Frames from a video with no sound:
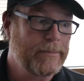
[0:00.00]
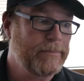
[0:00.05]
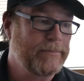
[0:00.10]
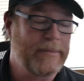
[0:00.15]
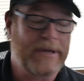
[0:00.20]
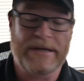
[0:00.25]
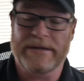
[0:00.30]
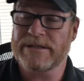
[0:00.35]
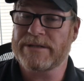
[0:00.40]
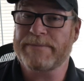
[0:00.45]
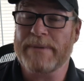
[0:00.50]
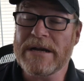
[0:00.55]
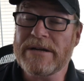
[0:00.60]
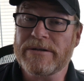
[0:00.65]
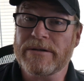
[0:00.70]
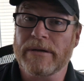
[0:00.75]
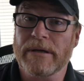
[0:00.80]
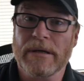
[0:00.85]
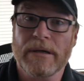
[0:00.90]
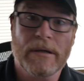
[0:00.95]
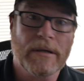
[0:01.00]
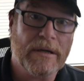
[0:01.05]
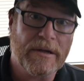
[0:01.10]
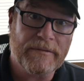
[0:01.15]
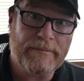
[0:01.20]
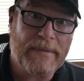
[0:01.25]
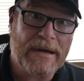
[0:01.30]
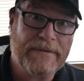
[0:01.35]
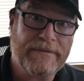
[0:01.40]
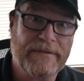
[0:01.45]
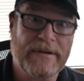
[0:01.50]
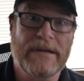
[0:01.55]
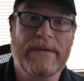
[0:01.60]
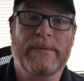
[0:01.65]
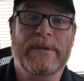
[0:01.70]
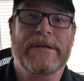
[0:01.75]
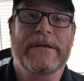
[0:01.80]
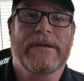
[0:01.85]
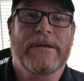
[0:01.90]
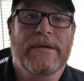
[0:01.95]
especially if my
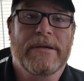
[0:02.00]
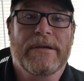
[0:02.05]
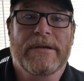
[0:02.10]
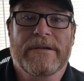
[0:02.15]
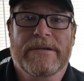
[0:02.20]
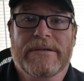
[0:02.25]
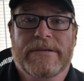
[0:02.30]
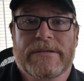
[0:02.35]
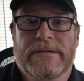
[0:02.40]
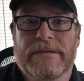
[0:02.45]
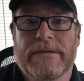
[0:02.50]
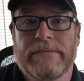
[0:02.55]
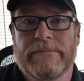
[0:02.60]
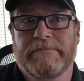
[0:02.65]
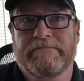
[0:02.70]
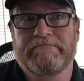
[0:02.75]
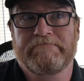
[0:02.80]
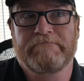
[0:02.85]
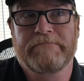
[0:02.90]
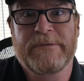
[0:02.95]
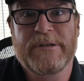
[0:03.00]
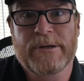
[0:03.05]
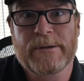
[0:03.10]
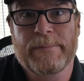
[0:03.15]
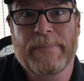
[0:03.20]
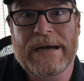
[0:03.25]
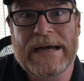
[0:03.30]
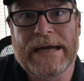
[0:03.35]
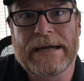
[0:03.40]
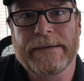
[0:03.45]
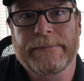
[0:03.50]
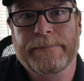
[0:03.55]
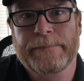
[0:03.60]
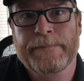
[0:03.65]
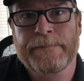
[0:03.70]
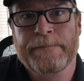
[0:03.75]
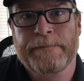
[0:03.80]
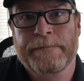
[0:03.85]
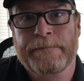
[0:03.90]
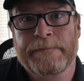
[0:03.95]
family is nearby
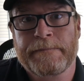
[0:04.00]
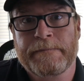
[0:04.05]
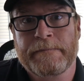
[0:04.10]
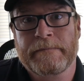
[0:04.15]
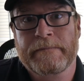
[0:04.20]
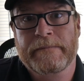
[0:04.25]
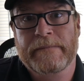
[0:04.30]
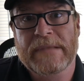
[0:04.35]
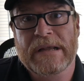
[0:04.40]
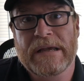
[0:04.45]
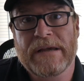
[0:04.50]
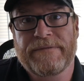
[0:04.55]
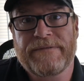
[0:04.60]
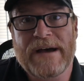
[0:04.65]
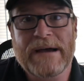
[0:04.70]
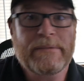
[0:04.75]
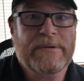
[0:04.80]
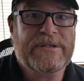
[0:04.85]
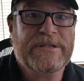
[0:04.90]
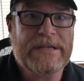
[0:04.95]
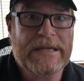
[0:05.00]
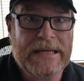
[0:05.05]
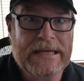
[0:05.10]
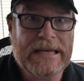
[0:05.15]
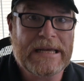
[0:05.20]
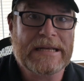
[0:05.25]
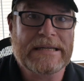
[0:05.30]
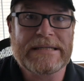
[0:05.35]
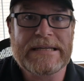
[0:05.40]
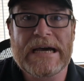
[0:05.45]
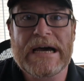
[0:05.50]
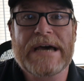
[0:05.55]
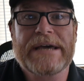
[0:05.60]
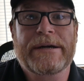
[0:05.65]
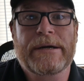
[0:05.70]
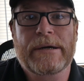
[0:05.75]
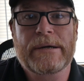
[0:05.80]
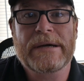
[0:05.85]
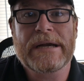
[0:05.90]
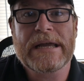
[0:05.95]
if I was sitting at a
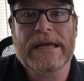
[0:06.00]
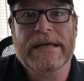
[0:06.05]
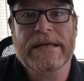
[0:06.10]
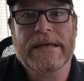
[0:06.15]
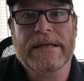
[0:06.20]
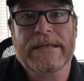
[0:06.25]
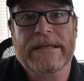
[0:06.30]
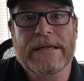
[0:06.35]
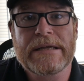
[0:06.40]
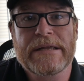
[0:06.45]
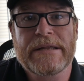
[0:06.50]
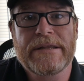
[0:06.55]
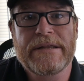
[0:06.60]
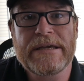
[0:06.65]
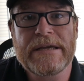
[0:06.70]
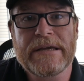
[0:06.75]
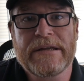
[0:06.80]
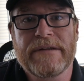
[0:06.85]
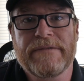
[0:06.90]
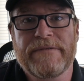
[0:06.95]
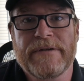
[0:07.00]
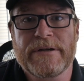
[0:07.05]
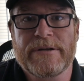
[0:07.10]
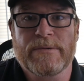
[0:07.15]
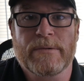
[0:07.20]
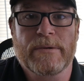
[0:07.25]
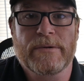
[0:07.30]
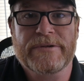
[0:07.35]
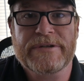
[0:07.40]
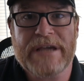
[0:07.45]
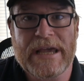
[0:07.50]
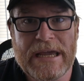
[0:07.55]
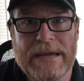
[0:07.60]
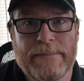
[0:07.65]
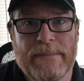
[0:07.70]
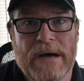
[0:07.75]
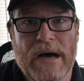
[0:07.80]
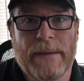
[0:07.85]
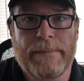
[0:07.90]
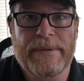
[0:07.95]
diner and the individuals
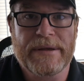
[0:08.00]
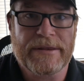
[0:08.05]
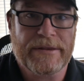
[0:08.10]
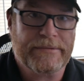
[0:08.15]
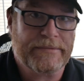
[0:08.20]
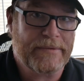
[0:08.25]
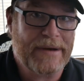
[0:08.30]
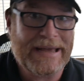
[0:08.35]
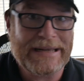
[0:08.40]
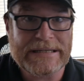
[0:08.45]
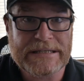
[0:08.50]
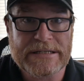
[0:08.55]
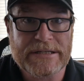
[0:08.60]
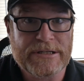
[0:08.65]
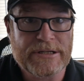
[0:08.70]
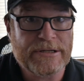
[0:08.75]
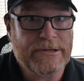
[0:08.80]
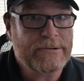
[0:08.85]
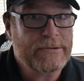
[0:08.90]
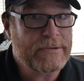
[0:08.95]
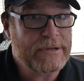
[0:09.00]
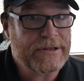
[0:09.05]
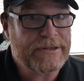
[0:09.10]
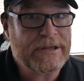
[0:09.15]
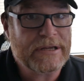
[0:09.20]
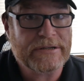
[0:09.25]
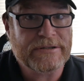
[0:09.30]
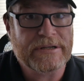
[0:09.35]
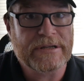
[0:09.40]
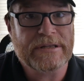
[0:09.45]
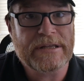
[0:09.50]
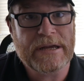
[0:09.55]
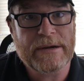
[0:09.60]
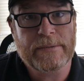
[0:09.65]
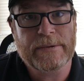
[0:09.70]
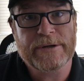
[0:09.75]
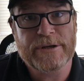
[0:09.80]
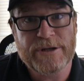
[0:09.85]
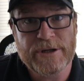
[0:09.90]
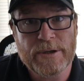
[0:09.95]
came up and threatened to do the things that they
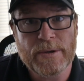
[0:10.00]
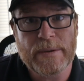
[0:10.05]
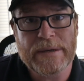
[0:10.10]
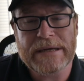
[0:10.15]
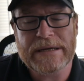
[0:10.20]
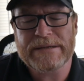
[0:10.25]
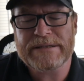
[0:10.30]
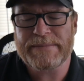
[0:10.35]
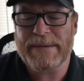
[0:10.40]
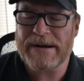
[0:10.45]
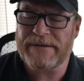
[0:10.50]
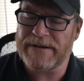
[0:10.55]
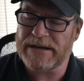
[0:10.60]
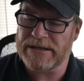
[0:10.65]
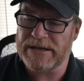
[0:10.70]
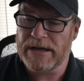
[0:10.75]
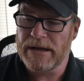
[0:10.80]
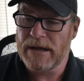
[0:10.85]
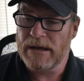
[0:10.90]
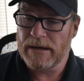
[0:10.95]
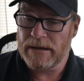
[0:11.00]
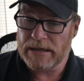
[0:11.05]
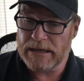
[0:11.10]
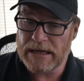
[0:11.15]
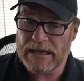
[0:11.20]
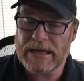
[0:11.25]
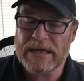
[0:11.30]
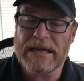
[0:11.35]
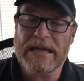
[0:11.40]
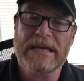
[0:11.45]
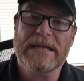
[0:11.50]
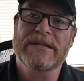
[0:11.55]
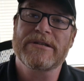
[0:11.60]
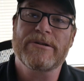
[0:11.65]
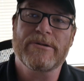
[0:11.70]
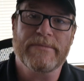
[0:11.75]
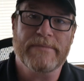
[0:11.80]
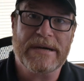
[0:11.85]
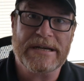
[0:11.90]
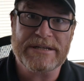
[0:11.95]
were doing, as a matter of fact, getting
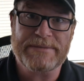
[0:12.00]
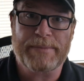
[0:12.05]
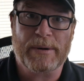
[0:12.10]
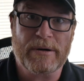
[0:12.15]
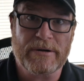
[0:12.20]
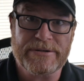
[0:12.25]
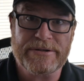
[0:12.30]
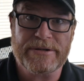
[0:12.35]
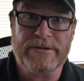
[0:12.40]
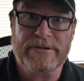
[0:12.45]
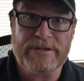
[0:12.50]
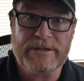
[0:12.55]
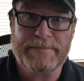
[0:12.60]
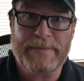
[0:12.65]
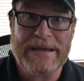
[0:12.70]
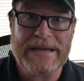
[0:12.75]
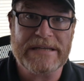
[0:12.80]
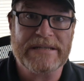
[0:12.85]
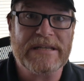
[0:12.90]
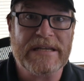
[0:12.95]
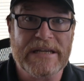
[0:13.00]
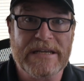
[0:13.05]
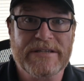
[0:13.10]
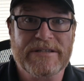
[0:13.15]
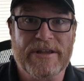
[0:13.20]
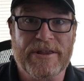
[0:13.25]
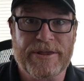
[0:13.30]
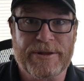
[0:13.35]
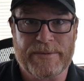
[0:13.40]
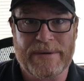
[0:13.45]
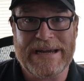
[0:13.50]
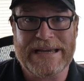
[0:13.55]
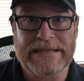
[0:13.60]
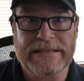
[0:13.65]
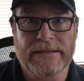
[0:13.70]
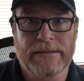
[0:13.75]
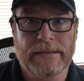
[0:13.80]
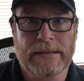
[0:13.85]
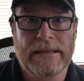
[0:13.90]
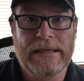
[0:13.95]
into my personal space is a
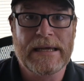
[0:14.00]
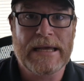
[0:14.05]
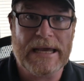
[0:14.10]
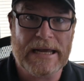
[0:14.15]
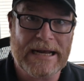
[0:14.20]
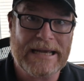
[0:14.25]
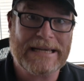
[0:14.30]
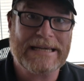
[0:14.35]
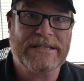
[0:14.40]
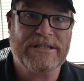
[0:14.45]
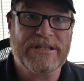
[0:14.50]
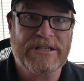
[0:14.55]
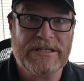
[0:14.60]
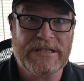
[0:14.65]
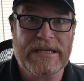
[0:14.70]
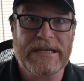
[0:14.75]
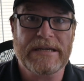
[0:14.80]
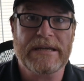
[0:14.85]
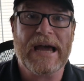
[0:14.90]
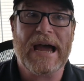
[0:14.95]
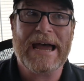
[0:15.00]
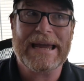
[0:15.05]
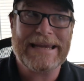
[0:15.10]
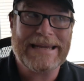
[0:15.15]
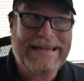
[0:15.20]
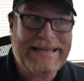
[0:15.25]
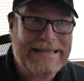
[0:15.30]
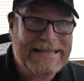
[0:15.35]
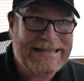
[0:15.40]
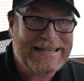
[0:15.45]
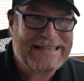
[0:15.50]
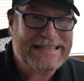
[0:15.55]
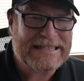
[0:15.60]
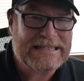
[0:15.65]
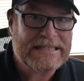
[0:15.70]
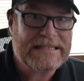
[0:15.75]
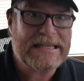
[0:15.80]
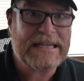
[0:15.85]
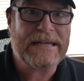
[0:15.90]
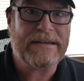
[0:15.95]
threat, and I can see I
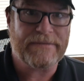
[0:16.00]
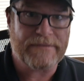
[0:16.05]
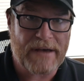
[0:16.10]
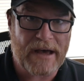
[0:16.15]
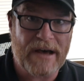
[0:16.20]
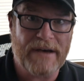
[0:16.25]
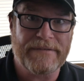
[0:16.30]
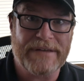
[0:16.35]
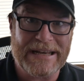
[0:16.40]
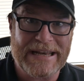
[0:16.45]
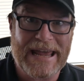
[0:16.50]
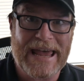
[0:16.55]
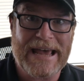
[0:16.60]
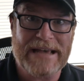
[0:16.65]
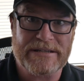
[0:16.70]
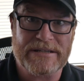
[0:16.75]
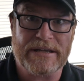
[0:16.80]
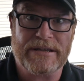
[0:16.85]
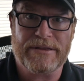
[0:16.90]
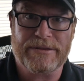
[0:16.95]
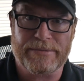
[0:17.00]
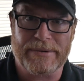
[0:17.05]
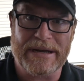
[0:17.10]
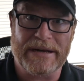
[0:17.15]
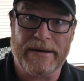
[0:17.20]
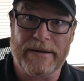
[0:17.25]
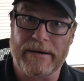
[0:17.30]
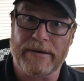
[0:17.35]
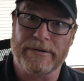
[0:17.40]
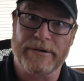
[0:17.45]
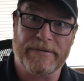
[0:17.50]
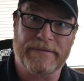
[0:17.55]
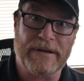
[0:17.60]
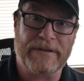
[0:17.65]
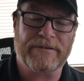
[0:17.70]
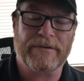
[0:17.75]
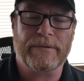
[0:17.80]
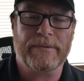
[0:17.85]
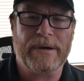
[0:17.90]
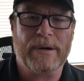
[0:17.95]
conceive of it as a threat. I don't know if
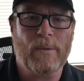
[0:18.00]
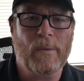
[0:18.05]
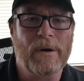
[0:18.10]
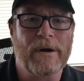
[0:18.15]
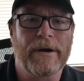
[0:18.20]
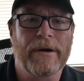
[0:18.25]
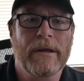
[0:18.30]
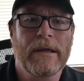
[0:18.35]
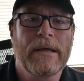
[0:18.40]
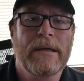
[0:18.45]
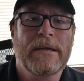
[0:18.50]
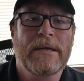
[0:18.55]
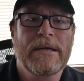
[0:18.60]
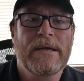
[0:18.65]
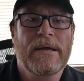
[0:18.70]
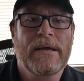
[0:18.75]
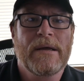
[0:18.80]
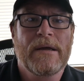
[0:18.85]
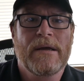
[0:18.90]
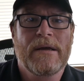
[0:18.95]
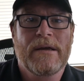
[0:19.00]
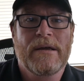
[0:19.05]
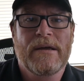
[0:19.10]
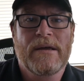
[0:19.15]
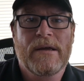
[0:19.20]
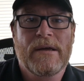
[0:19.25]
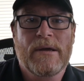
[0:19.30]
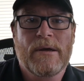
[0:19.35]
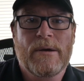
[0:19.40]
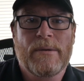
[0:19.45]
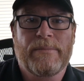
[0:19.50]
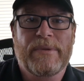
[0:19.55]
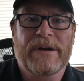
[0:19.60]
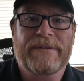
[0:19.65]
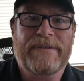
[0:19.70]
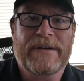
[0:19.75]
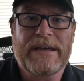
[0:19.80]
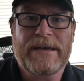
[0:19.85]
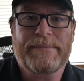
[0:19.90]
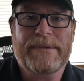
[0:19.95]
that's the correct word. But
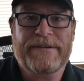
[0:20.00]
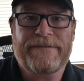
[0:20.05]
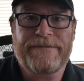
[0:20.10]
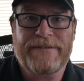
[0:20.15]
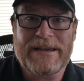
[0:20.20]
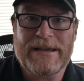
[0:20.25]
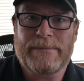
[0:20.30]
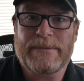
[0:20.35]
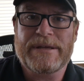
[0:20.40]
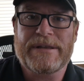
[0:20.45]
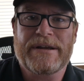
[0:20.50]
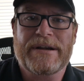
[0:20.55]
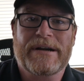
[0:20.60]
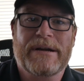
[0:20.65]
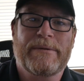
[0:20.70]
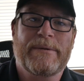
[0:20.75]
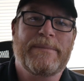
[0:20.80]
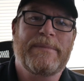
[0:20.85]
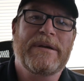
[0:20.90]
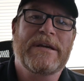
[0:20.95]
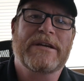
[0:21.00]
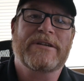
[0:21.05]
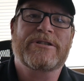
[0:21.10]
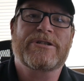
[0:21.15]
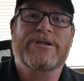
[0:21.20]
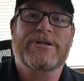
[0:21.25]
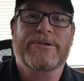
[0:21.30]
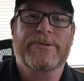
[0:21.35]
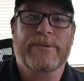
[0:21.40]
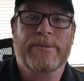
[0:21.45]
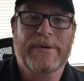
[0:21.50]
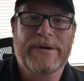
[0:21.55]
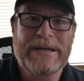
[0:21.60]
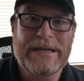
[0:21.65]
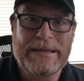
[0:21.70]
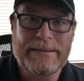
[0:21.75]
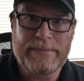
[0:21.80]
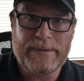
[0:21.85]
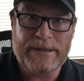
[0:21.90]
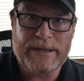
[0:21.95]
if I had my family there, I would be
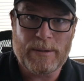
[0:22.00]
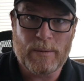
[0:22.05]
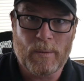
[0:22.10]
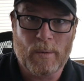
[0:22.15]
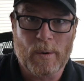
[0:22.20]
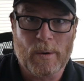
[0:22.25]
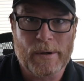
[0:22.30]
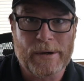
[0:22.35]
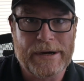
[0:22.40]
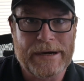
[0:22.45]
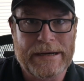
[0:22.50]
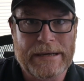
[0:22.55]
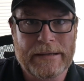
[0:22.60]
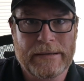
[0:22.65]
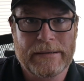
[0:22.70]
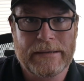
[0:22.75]
extremely worried.